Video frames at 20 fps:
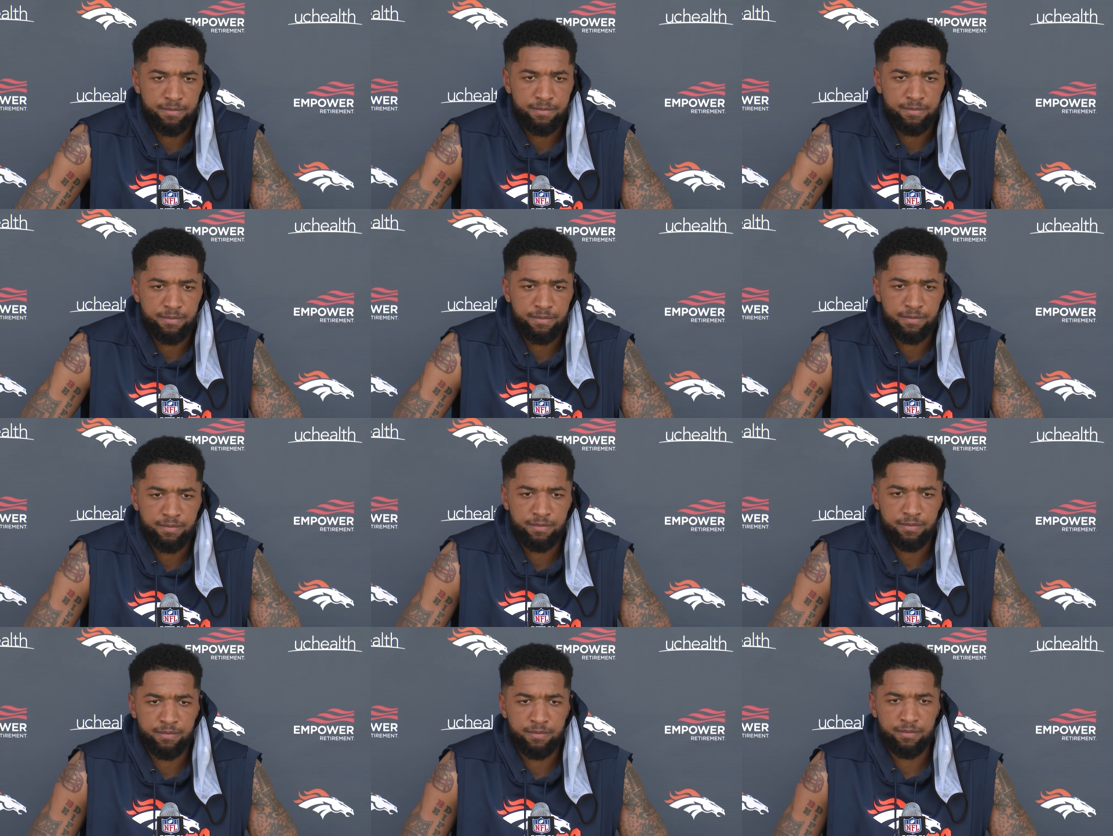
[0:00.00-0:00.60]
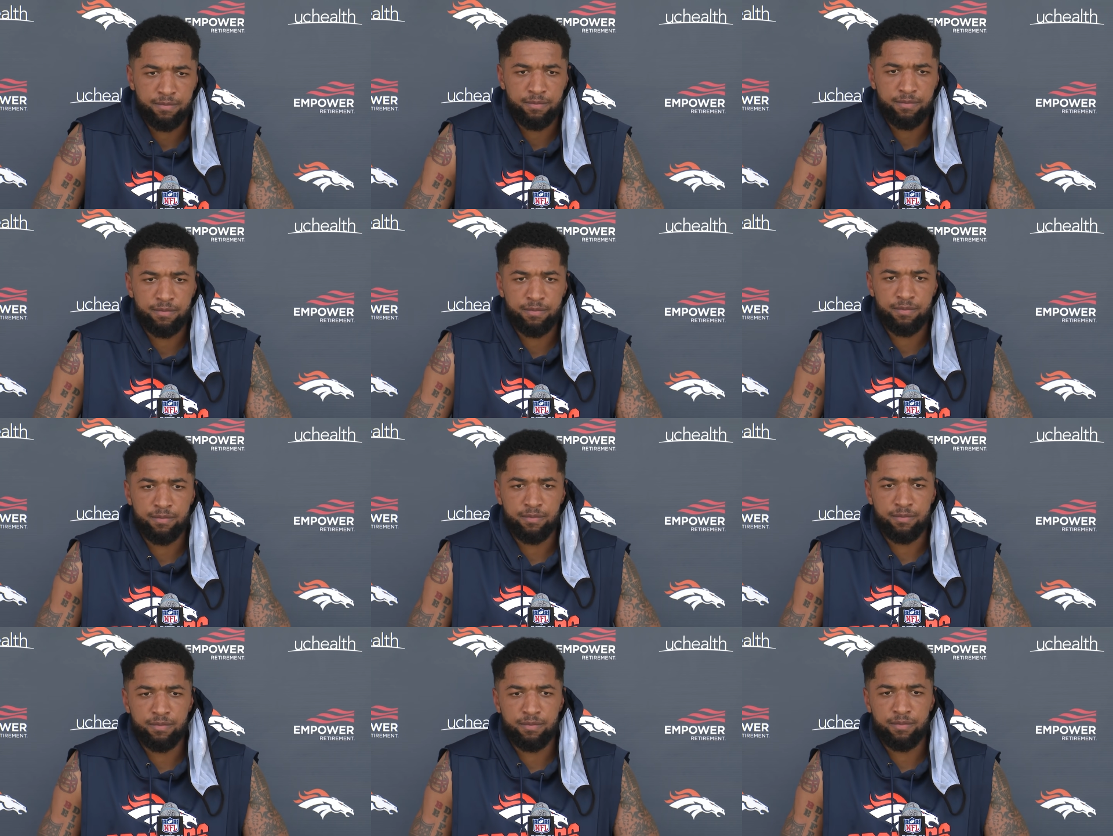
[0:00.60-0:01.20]

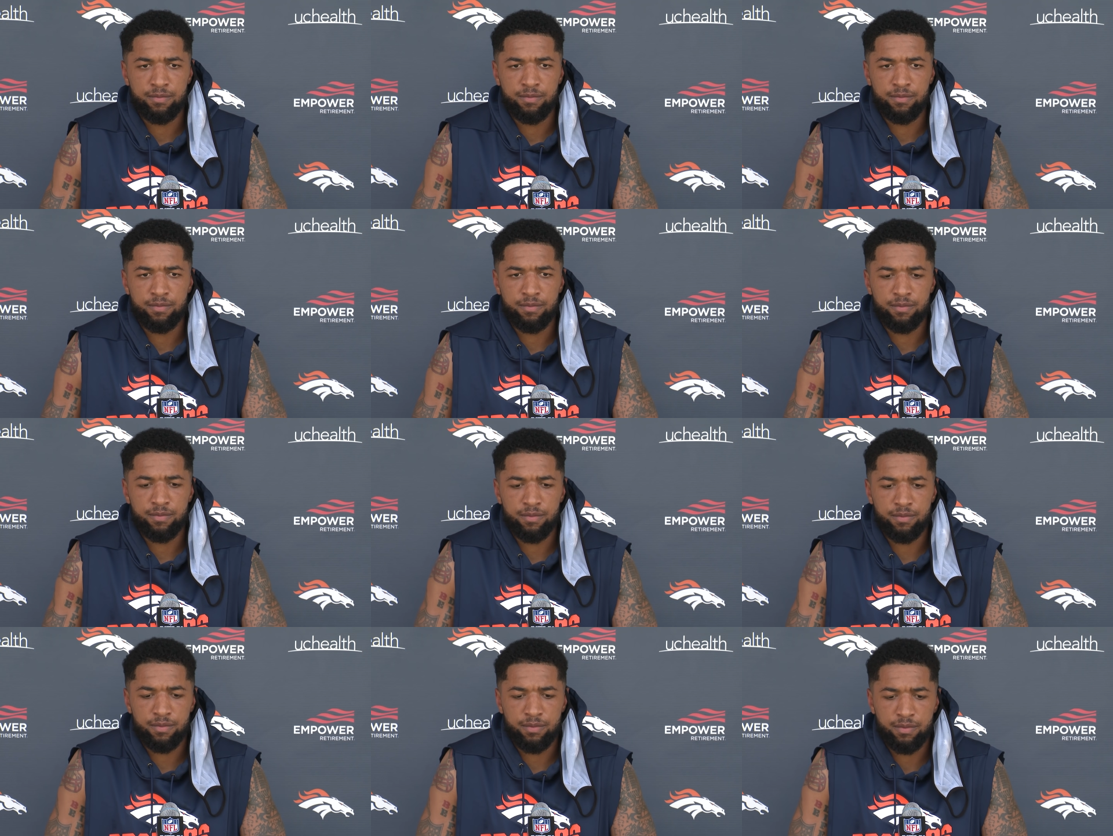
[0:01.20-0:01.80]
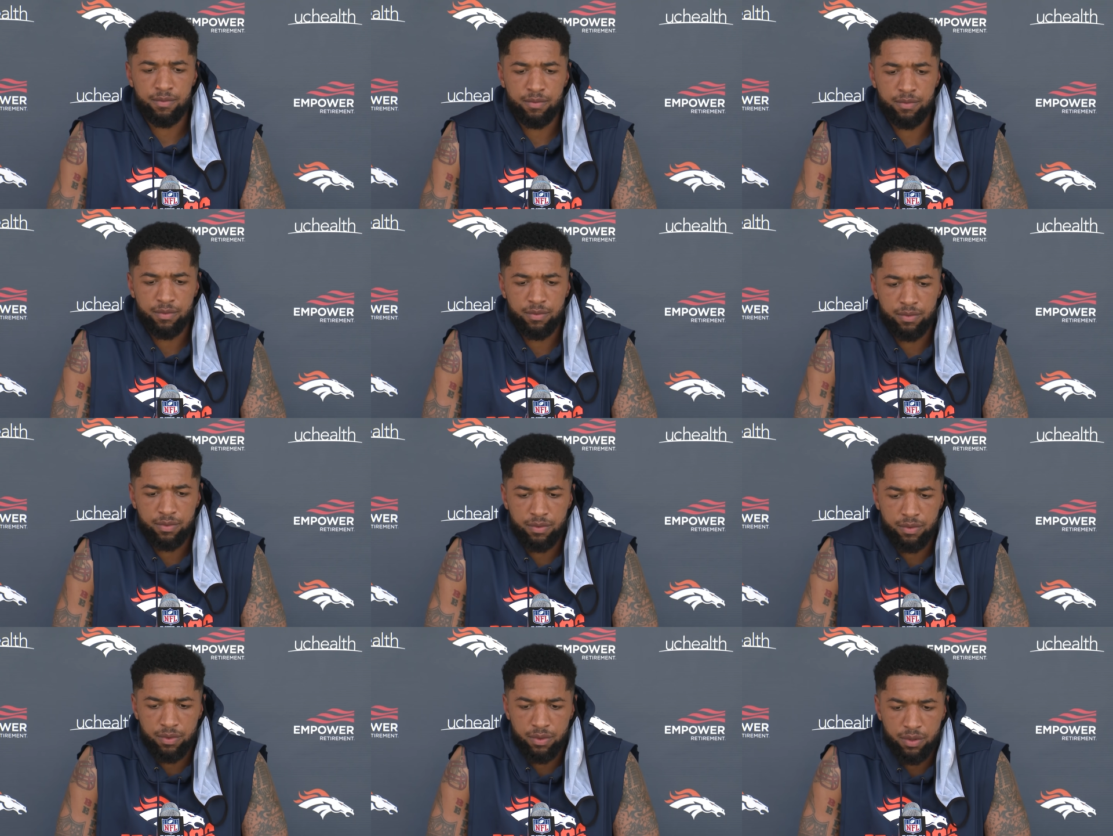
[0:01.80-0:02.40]

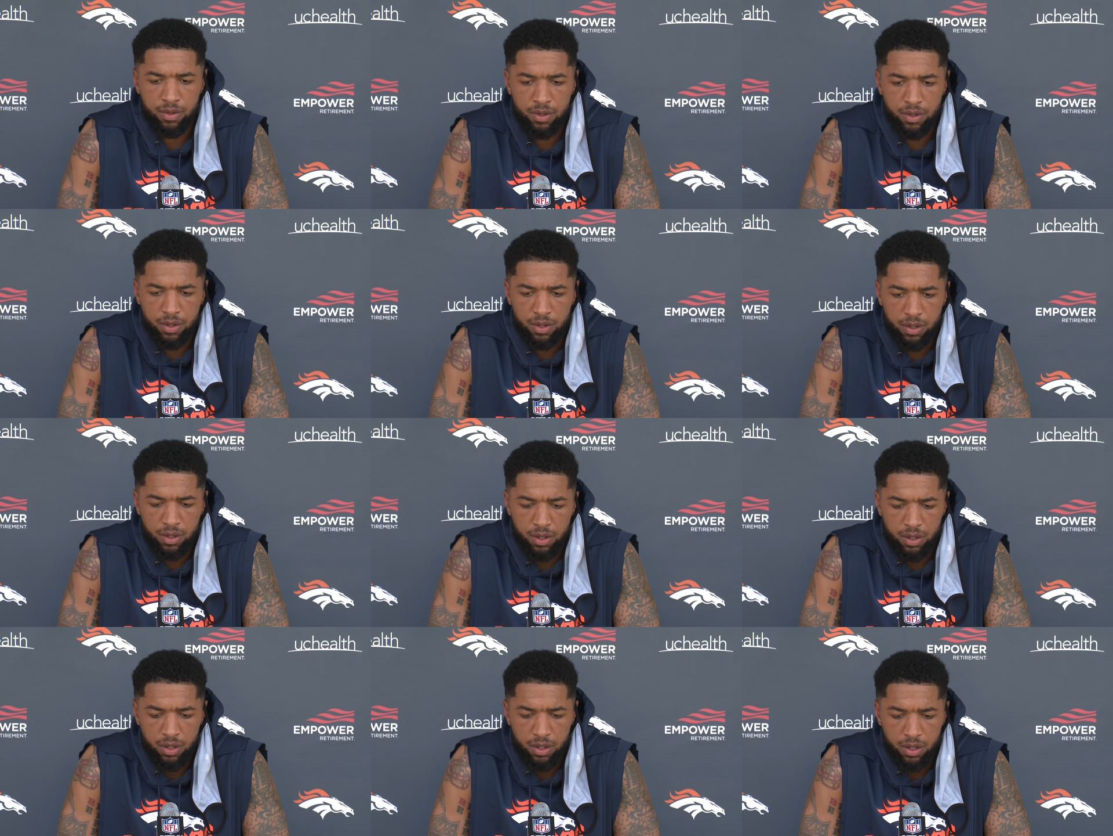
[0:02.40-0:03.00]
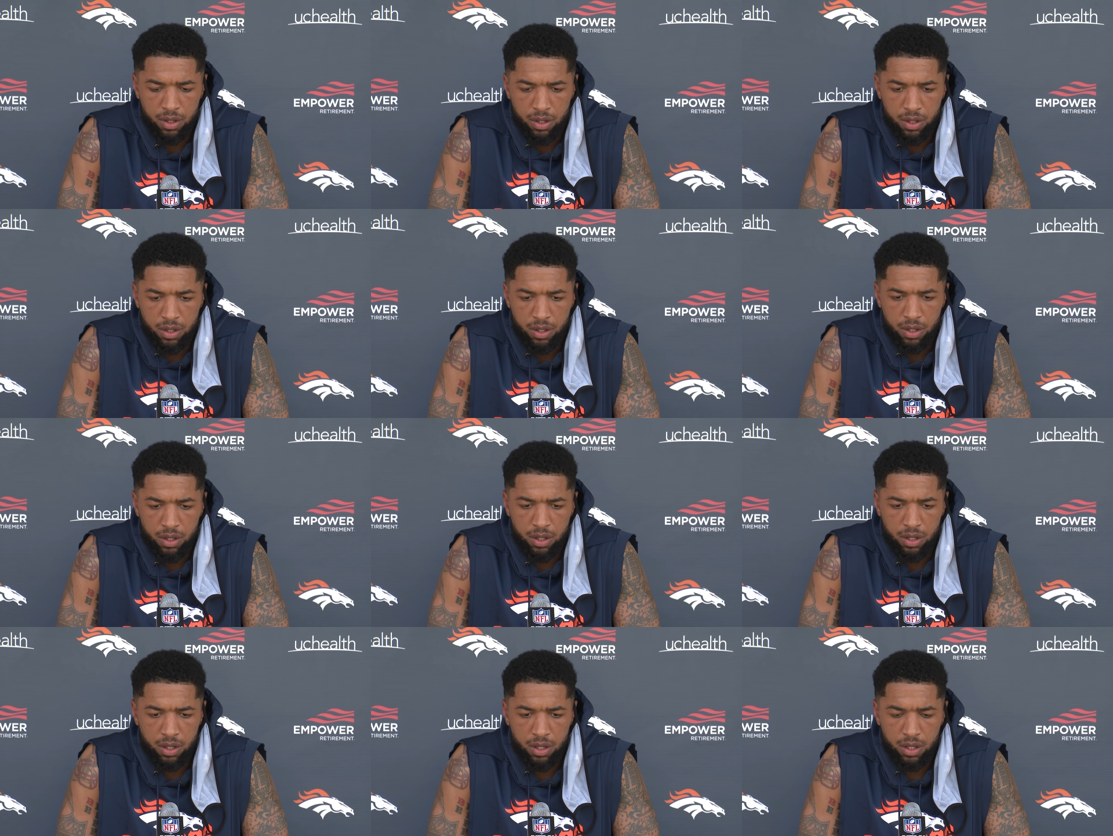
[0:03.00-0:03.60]

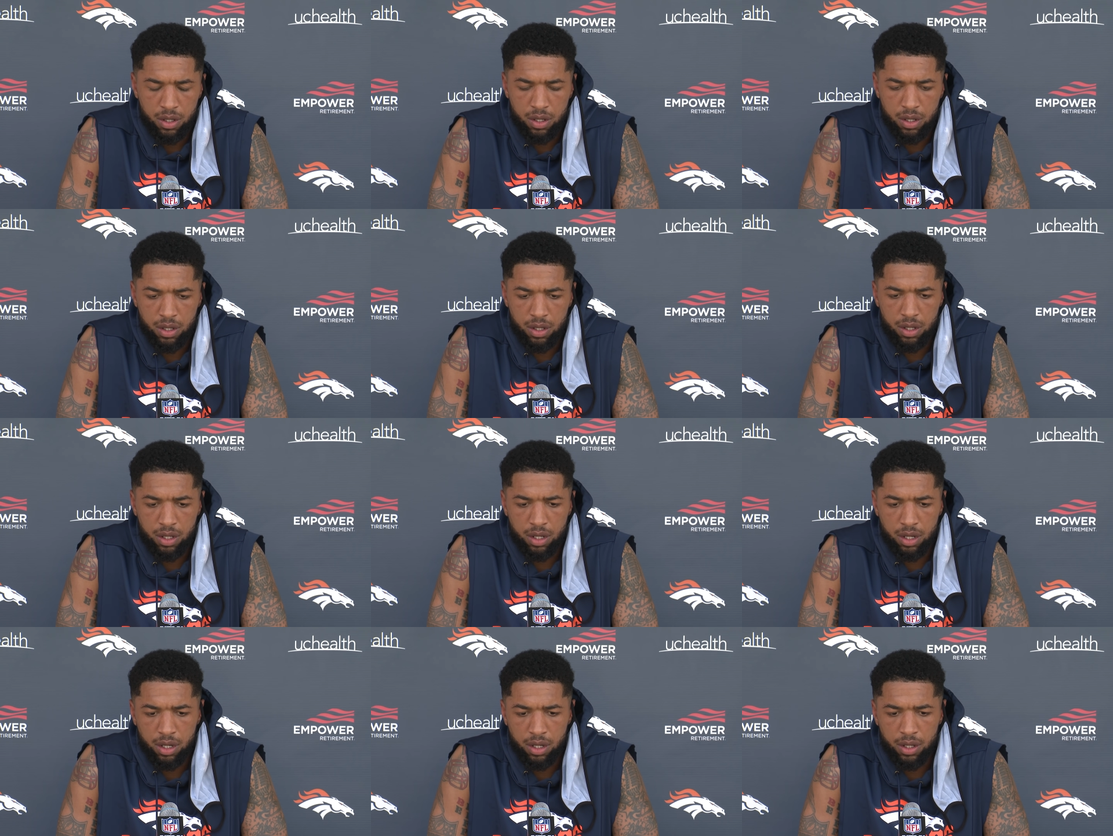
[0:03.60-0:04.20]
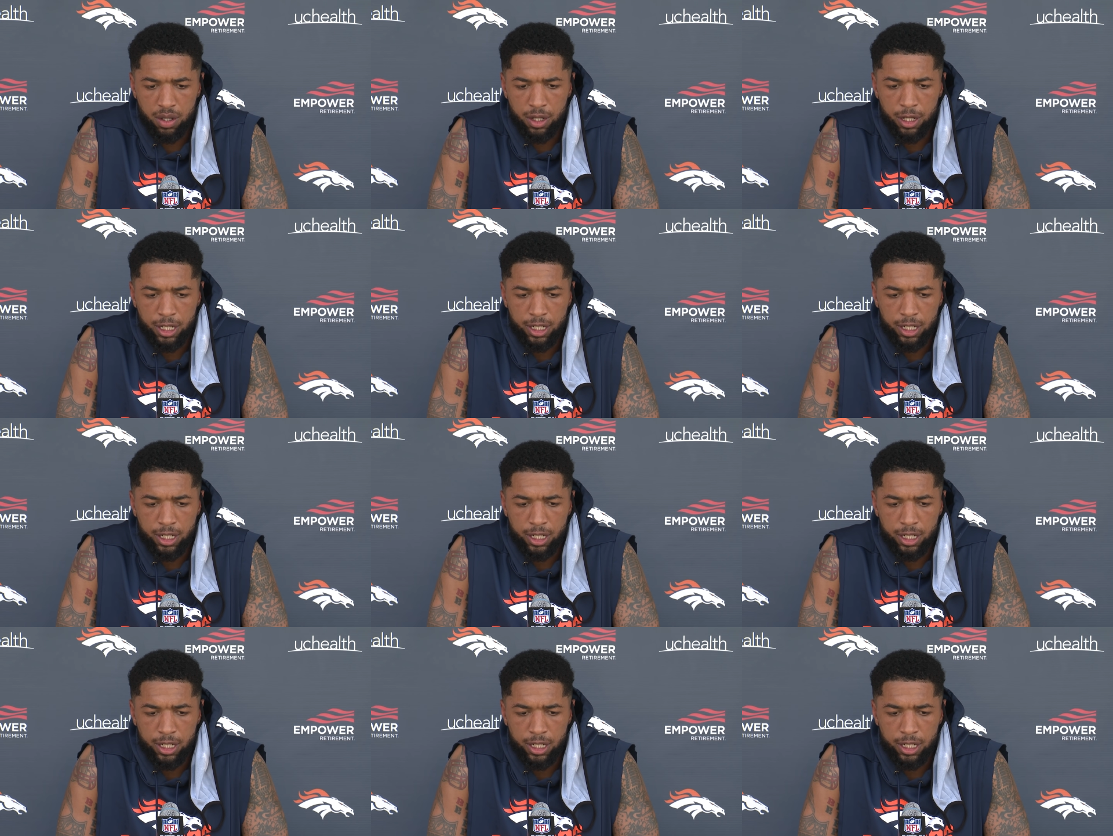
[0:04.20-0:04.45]
(no one is talking)